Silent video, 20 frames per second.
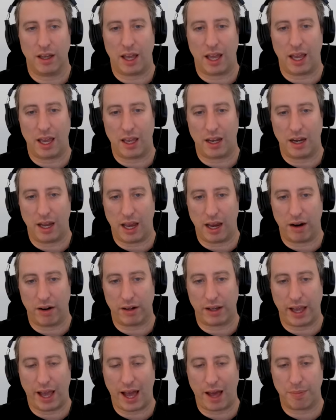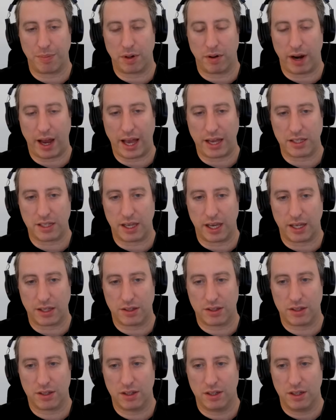and air gap your
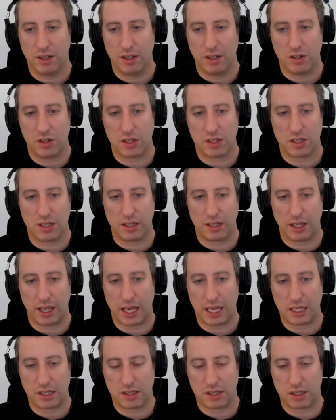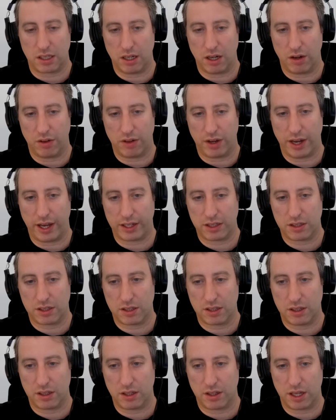assets just in case,
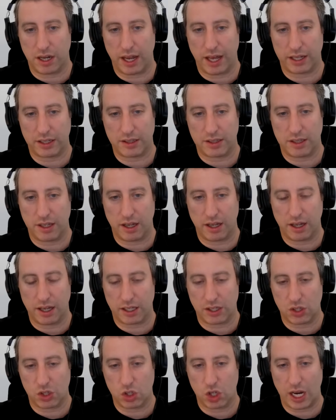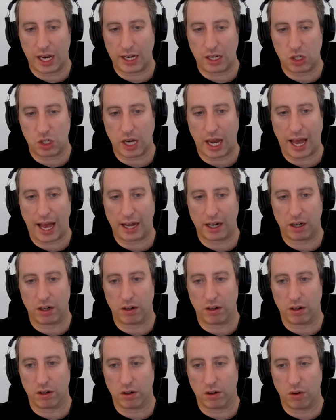the next exchange
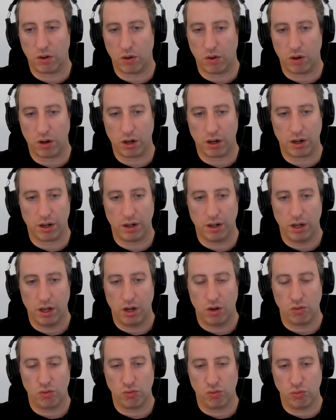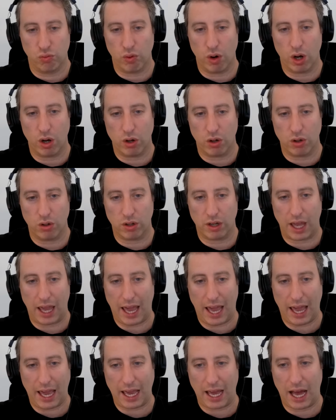hacker or rogue
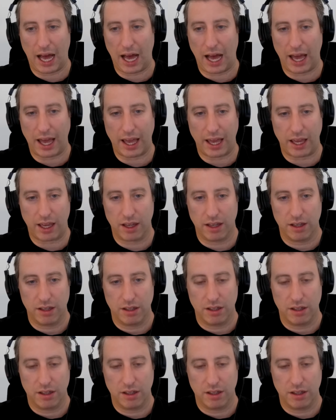AI